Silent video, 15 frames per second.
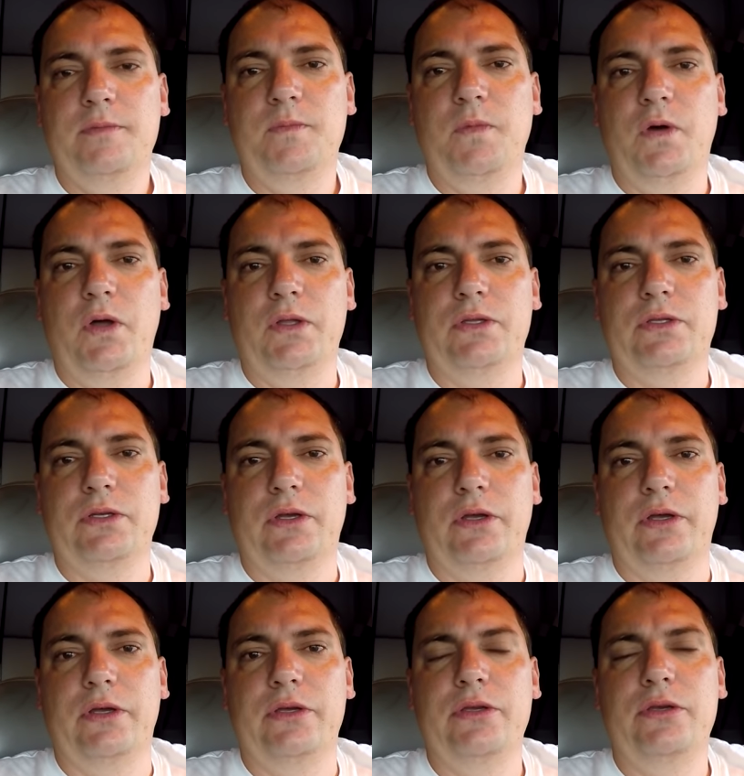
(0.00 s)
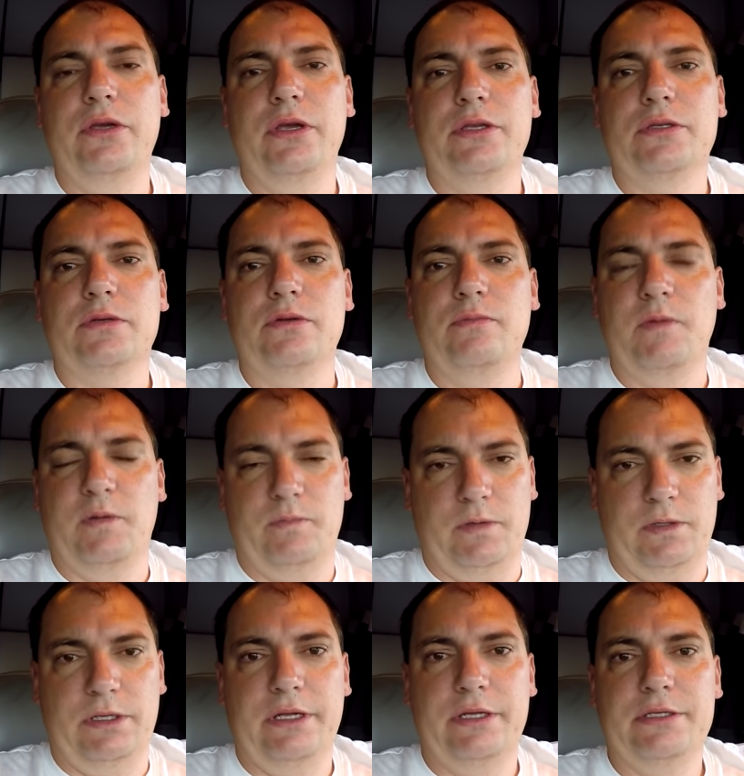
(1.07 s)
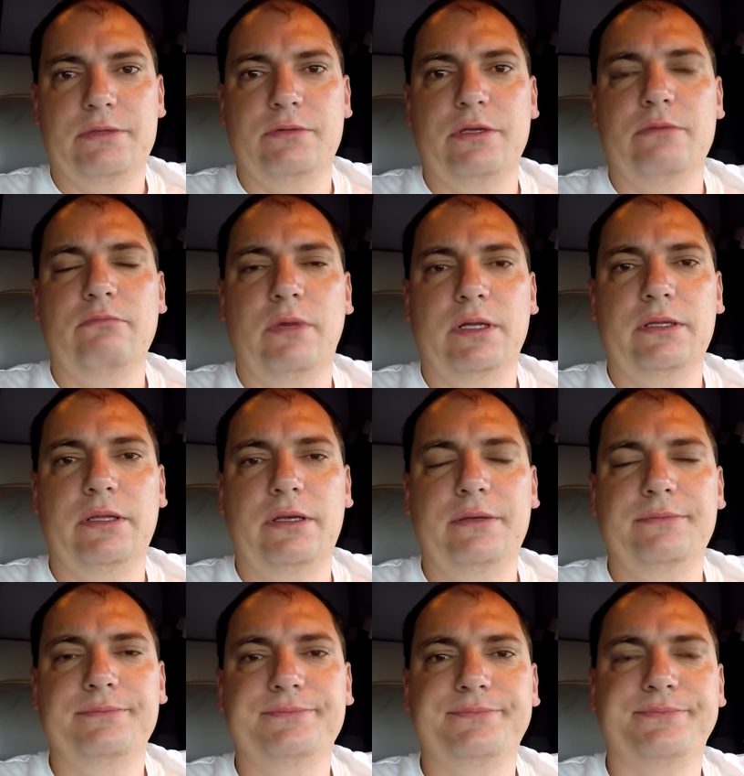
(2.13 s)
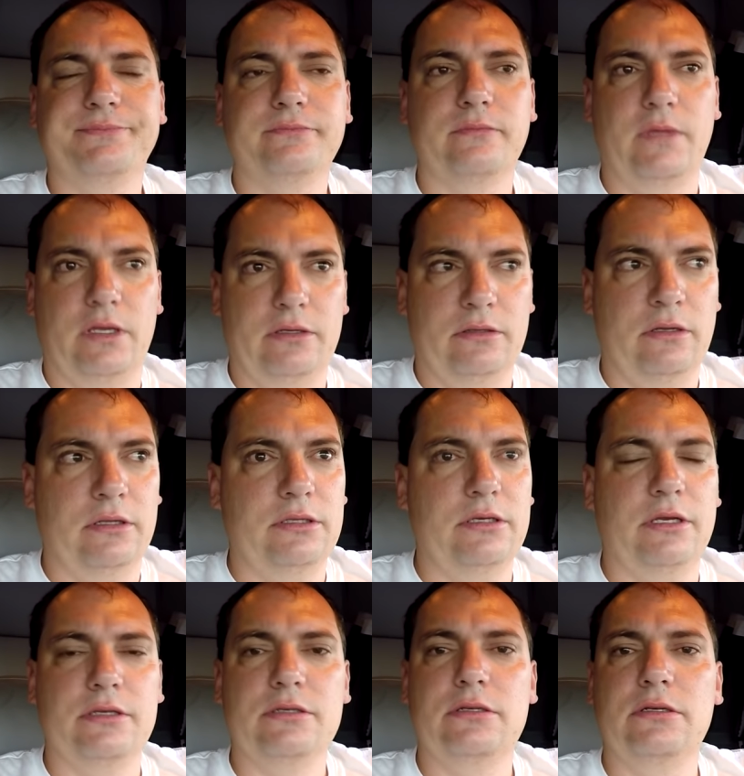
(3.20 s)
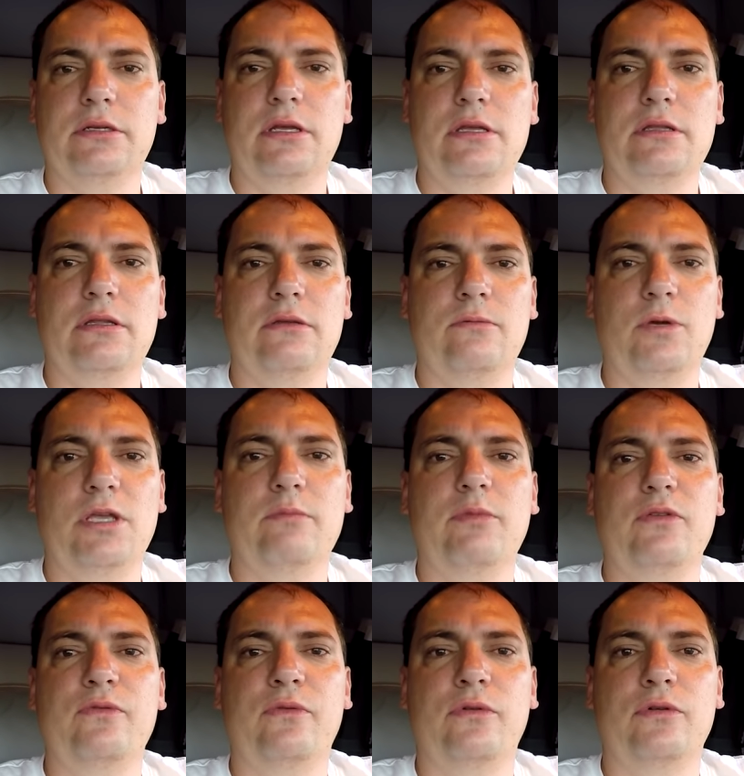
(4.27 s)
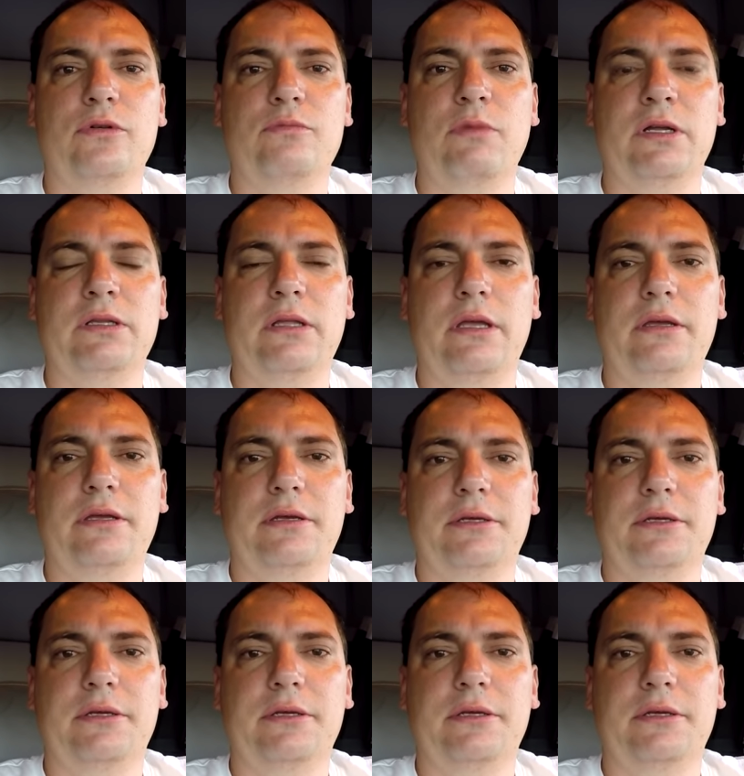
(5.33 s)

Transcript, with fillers: But uh, you guys remember last week Monday, like not yesterday, the week before Monday.